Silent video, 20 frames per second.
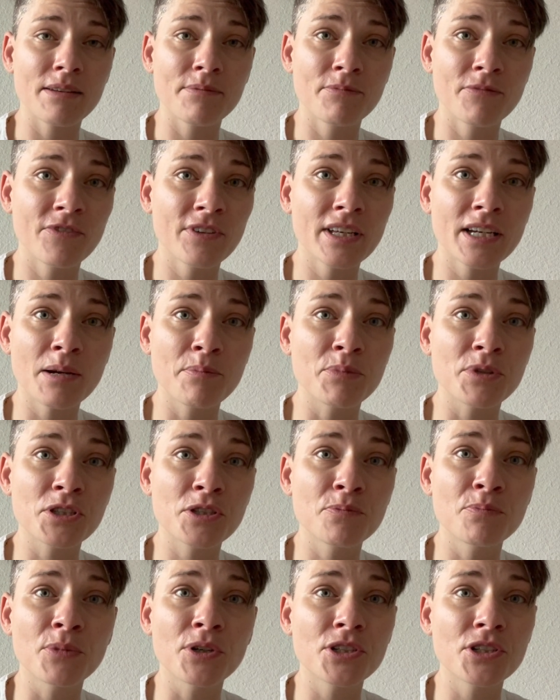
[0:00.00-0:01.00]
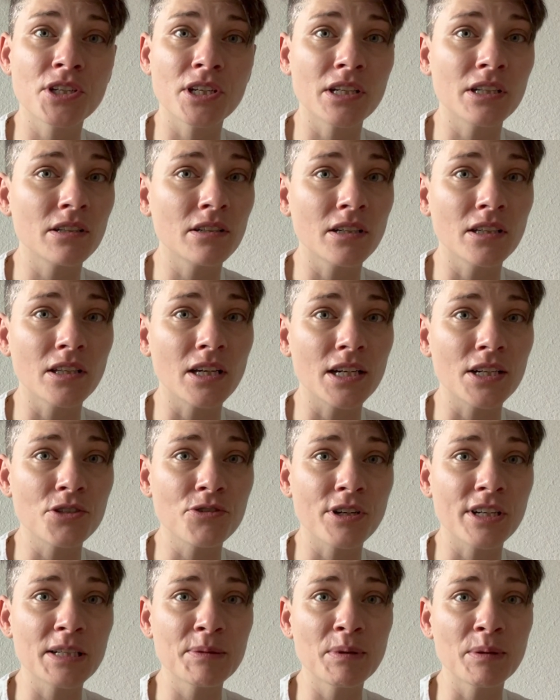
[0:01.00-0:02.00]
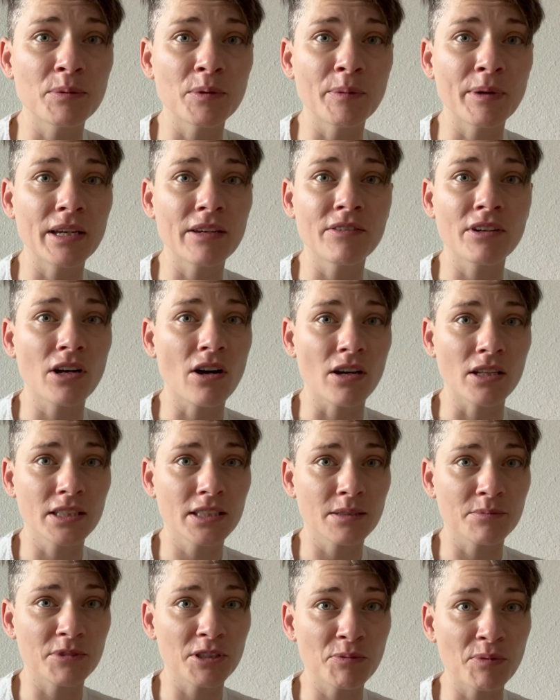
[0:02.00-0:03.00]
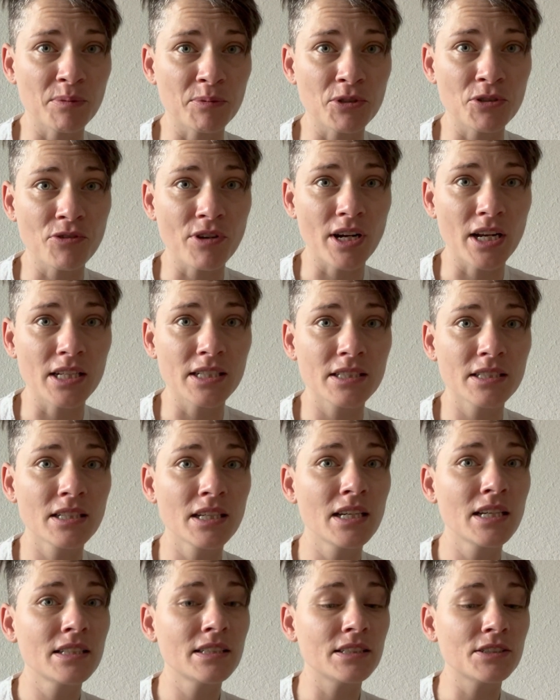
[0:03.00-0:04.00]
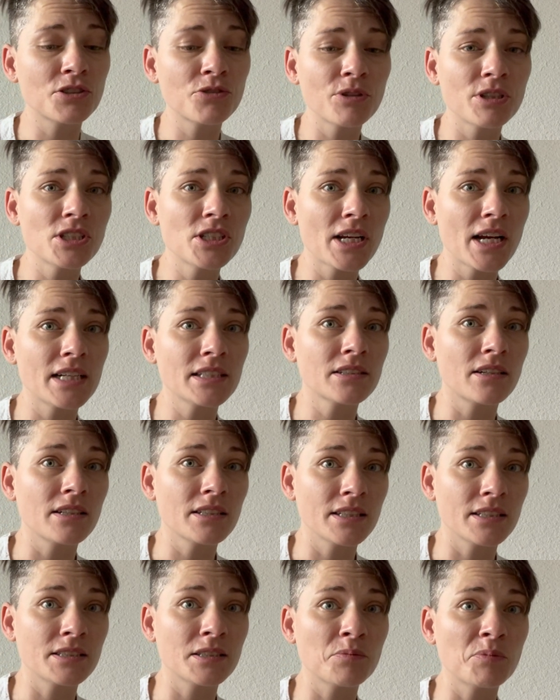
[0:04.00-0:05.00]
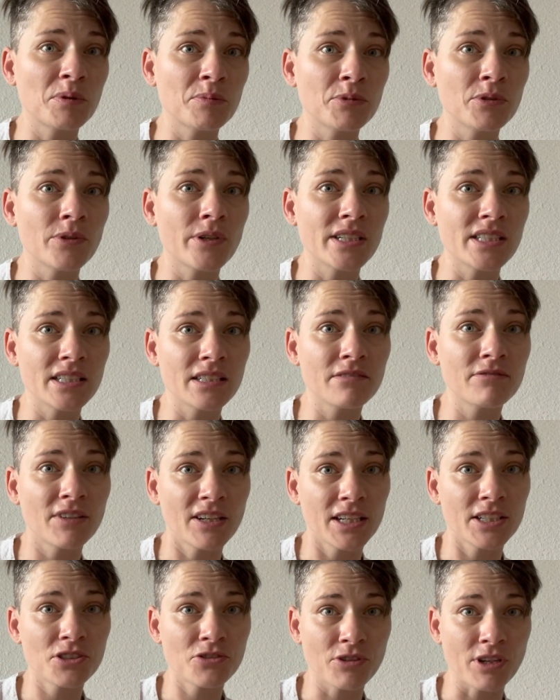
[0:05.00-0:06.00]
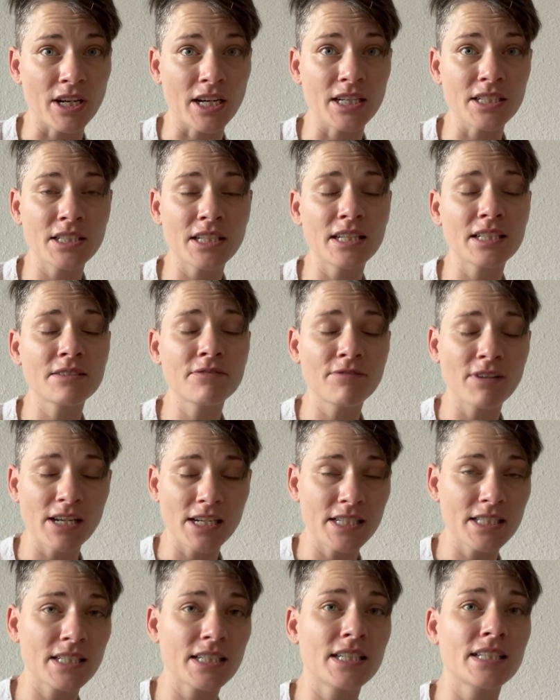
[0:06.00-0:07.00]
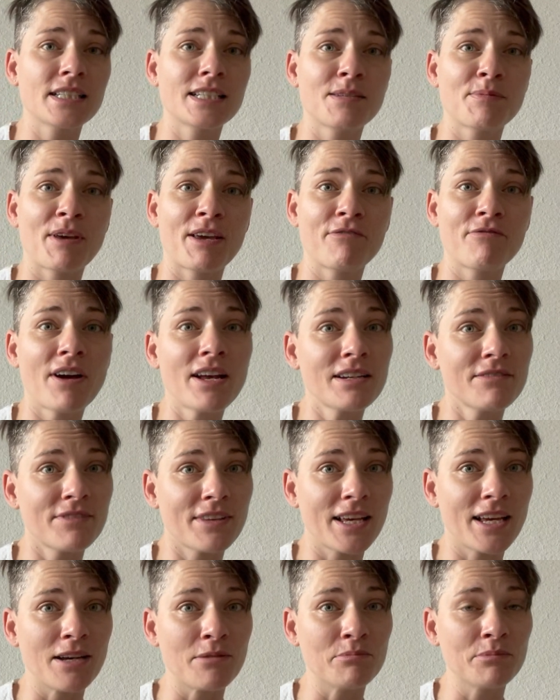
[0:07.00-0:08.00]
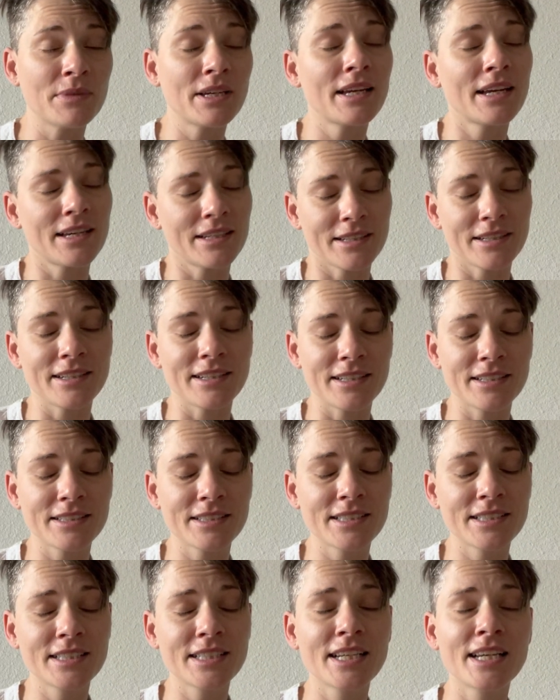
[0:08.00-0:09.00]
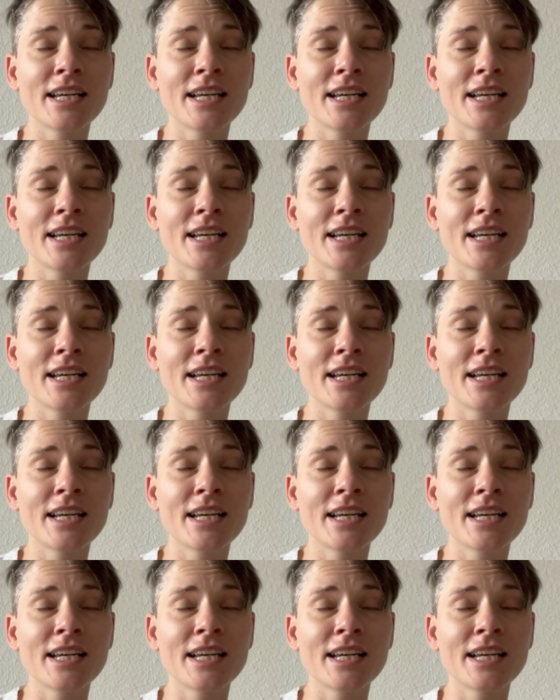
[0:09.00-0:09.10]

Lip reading: feel like I'm besmirching a lot of trans people by even calling some of these people trans. These cringy ass autistic people who identify as trans, as fun as it is to make fun of them, and it is,